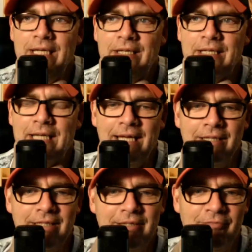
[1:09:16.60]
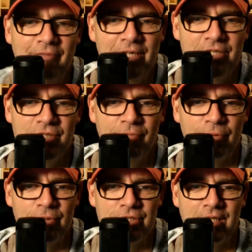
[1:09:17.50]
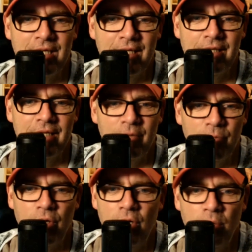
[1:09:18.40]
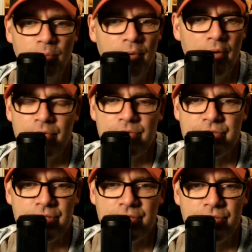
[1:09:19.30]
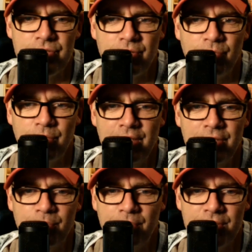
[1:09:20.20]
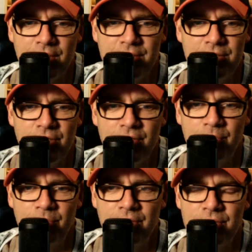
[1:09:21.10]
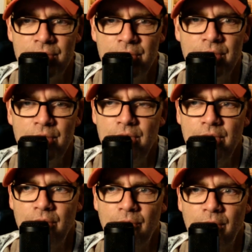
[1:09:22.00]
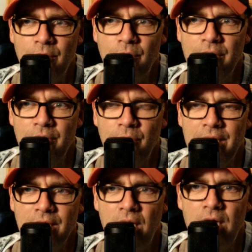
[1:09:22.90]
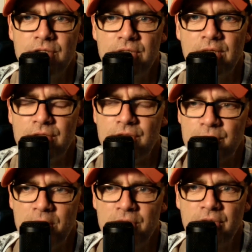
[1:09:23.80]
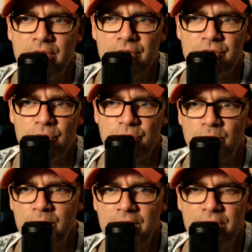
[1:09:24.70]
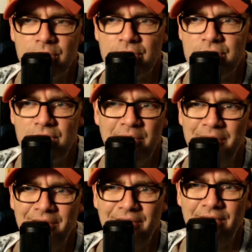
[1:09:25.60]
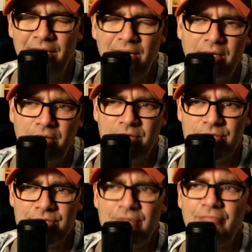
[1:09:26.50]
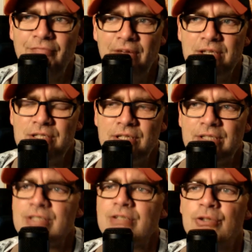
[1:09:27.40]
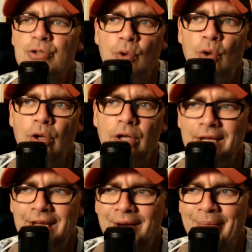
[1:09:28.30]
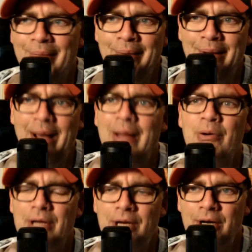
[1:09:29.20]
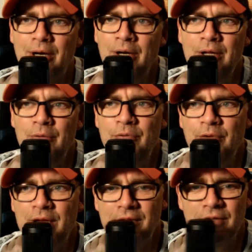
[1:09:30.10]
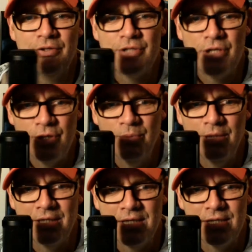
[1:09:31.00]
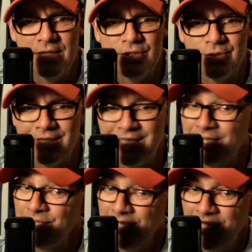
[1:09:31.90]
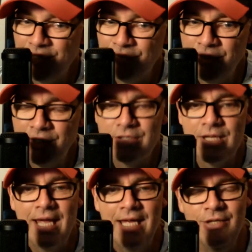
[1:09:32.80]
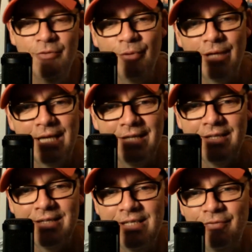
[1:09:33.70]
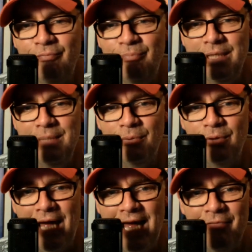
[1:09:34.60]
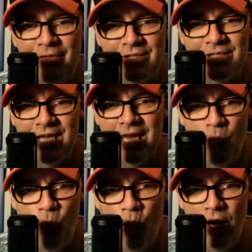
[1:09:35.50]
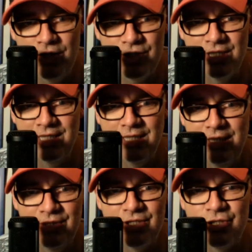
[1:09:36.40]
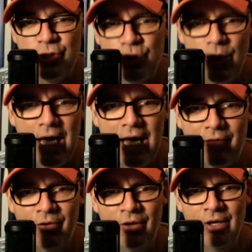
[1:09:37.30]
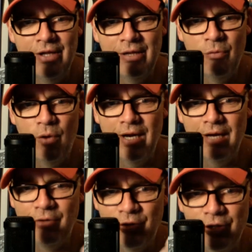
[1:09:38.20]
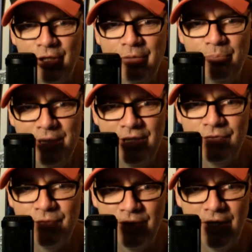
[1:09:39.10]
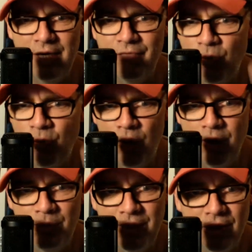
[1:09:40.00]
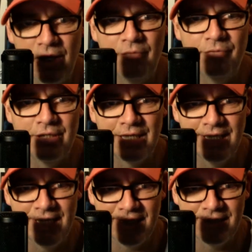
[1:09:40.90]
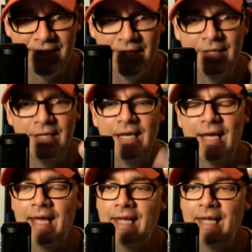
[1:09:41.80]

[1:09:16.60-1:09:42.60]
An alien invasion for us to get that we're all brothers and sisters and that we need to protect each other because you know what? We we get lost in this, especially on social media with the sniping, you're like, oh yep. a faceless troll account. Yep. I don't care. We forget that there's a human attached to it that actually yes. has feelings and you forget yes. that these people have the same wants and needs as you have. Yeah. They want to have good, peaceful life. They want to be loved and connected. Yeah.